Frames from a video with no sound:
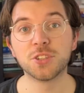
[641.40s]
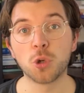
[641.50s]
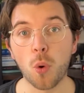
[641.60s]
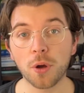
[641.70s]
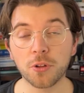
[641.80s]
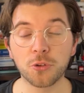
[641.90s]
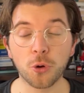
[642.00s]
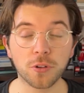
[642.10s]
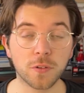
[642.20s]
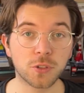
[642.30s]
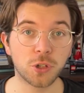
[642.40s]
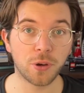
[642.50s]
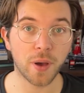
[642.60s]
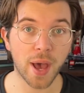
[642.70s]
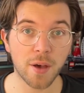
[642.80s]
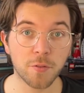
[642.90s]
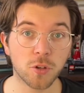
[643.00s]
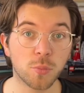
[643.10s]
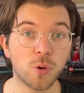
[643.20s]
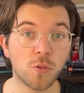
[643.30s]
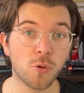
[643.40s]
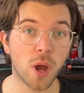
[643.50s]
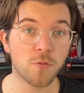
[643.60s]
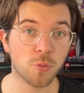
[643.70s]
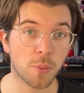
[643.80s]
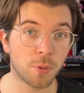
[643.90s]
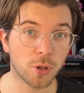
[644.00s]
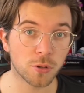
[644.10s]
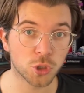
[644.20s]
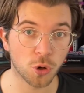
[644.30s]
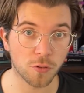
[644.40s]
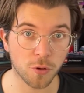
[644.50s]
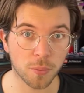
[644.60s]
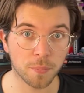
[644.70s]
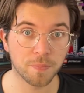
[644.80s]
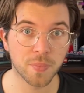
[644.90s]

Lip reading: So what alternatives do you have to move away from Apollo Server?